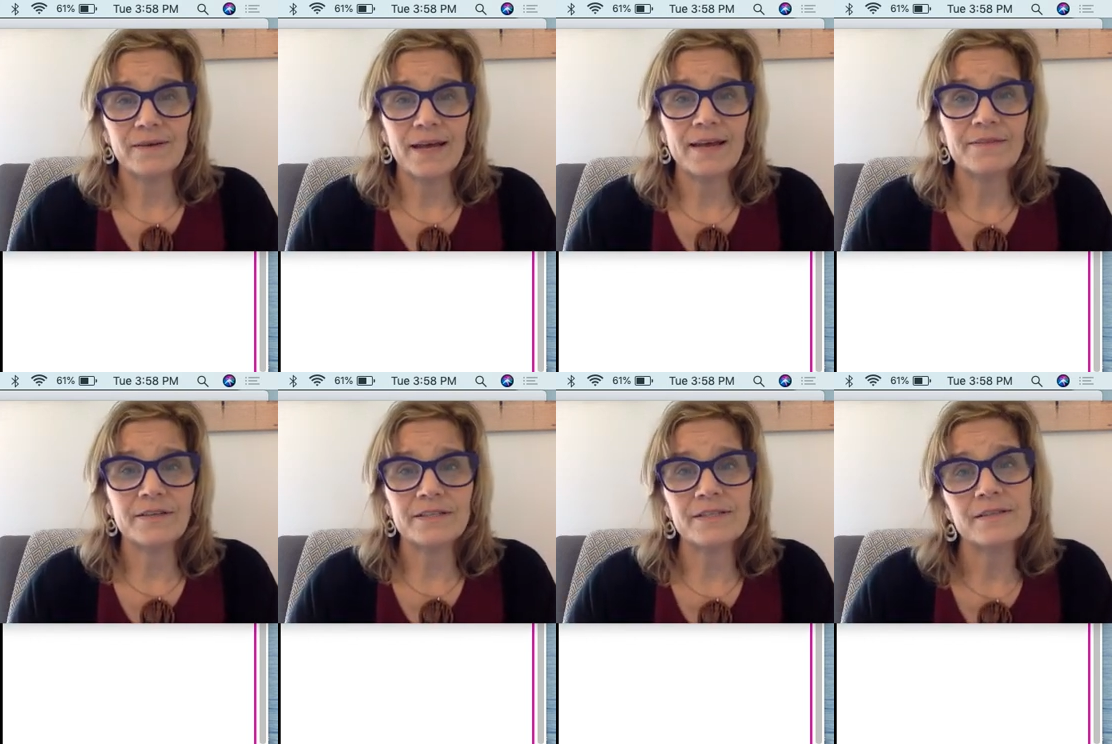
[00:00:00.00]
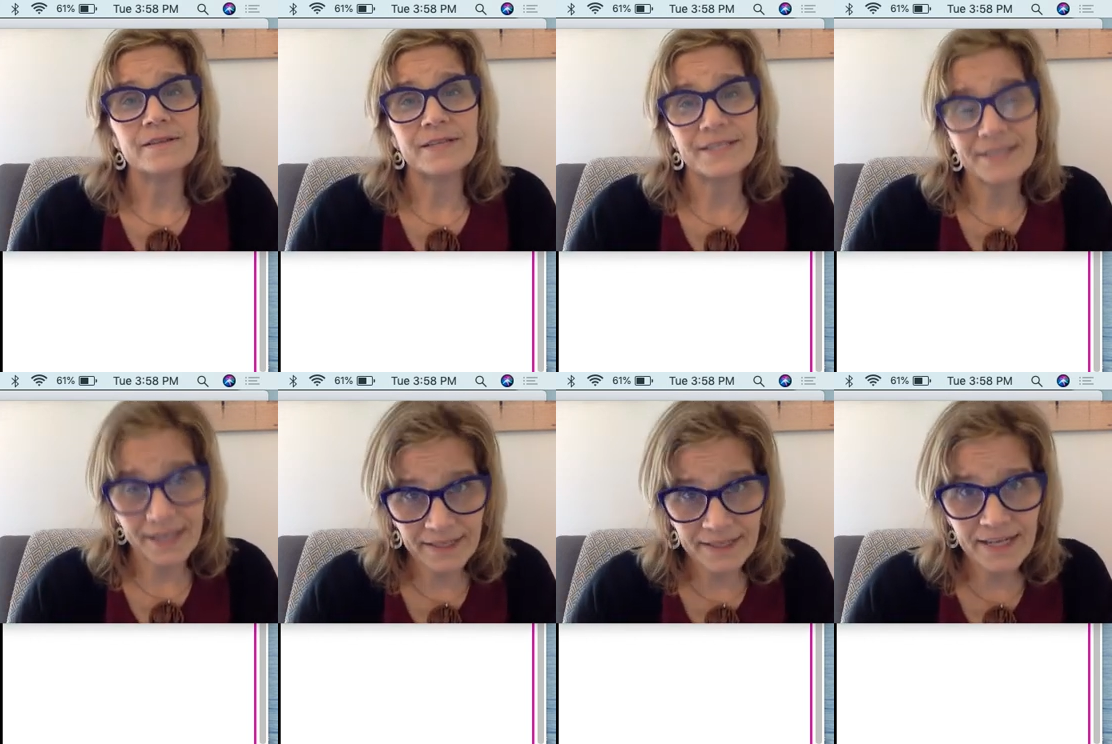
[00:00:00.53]
And the
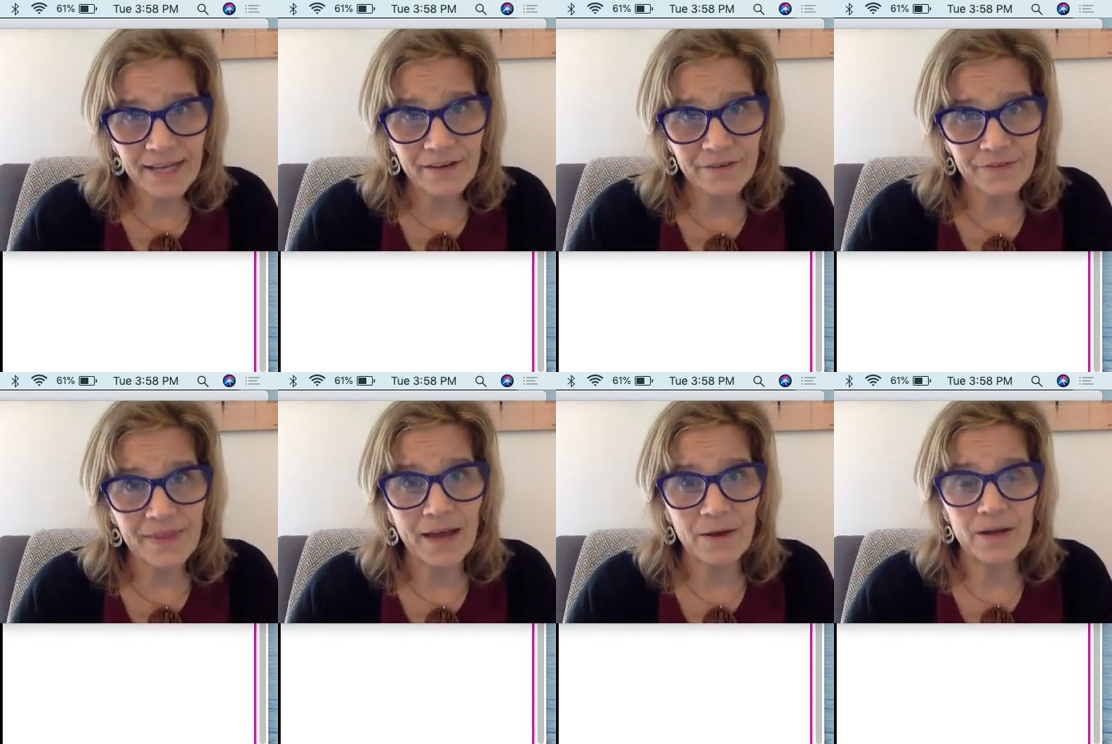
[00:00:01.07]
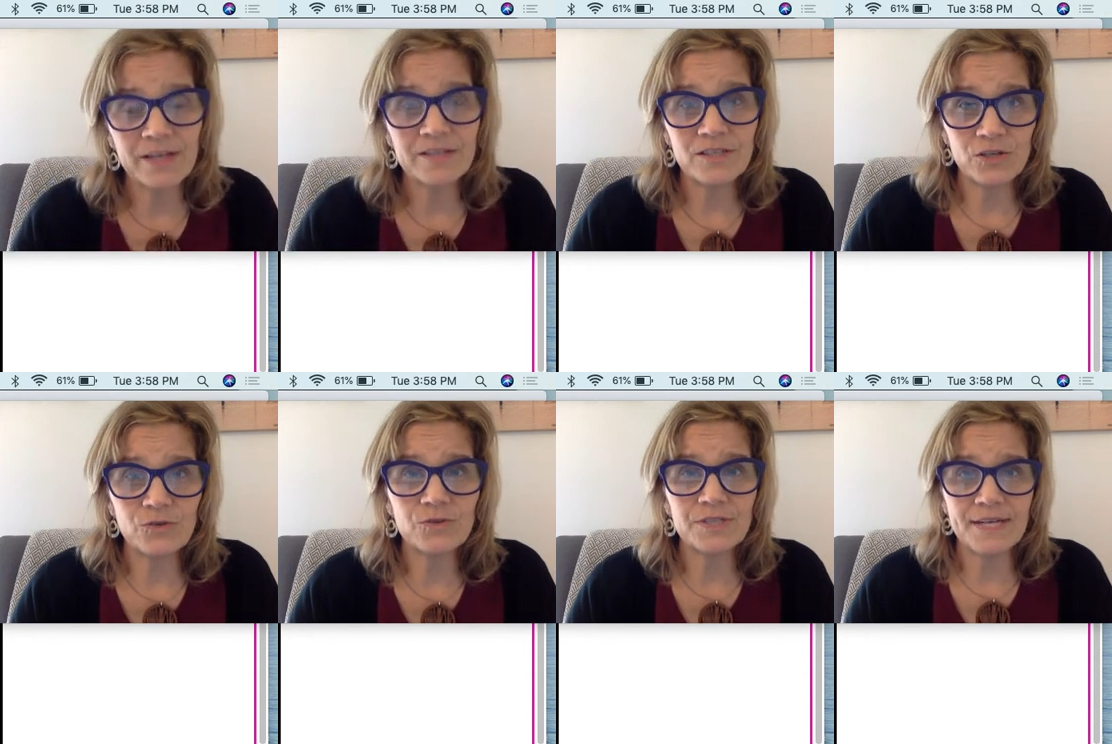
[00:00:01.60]
technique that is
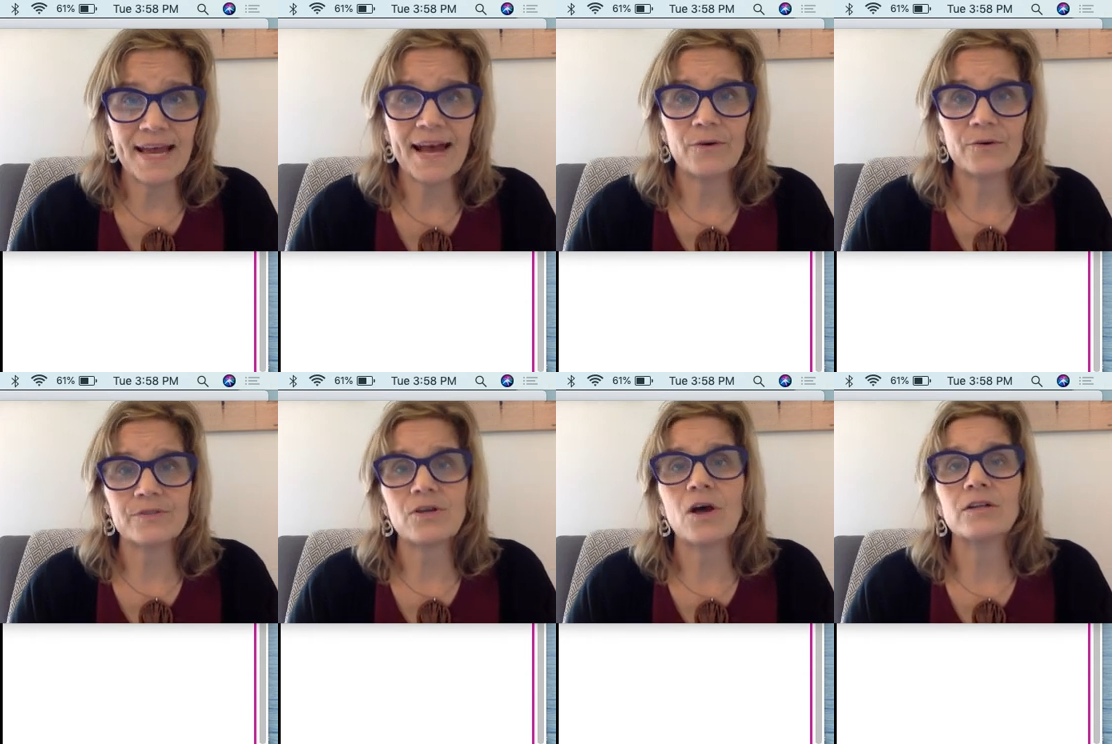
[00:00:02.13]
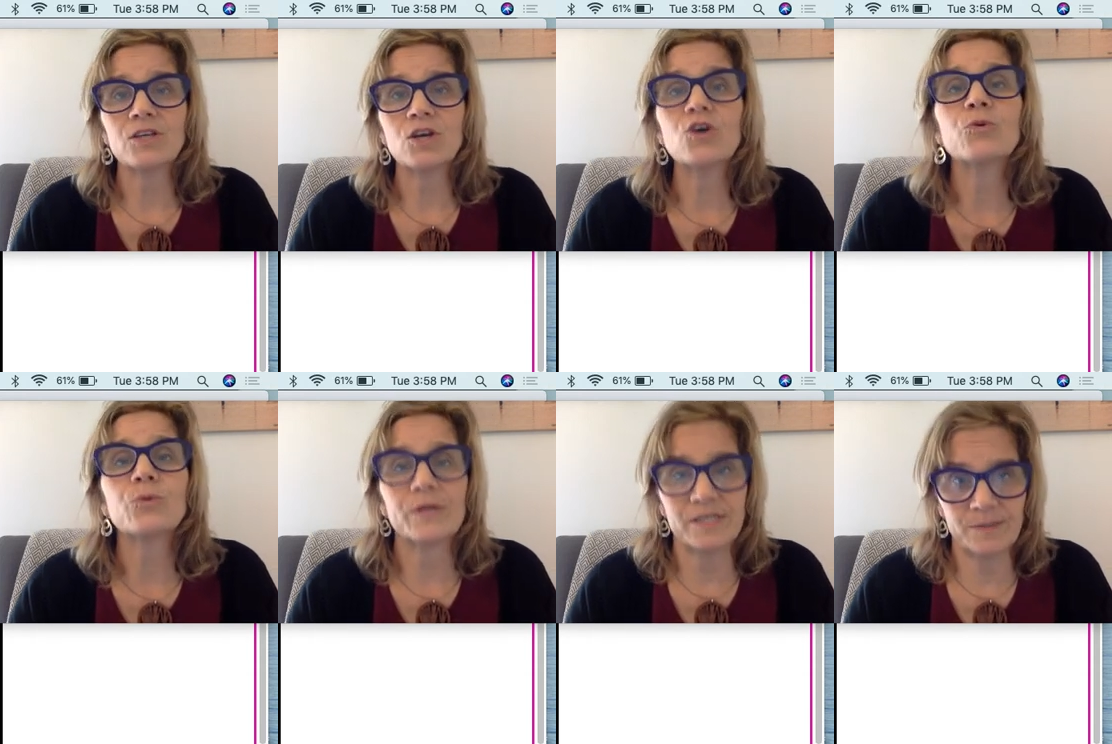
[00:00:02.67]
used now is called
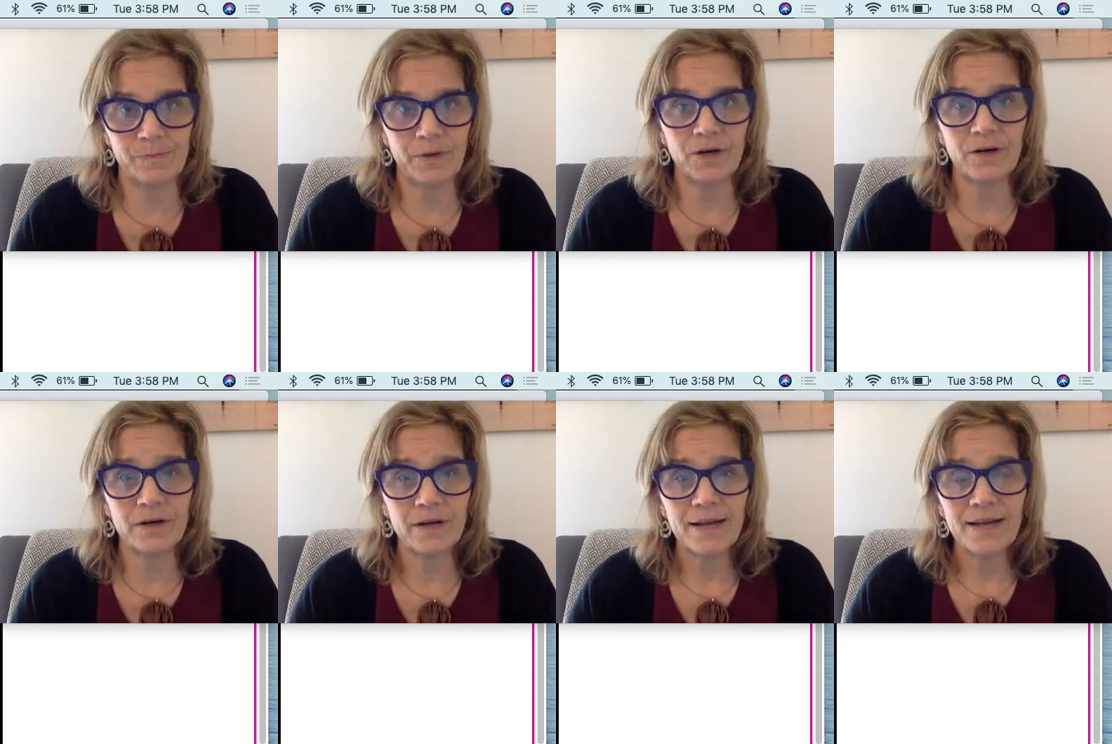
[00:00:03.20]
CRISPR.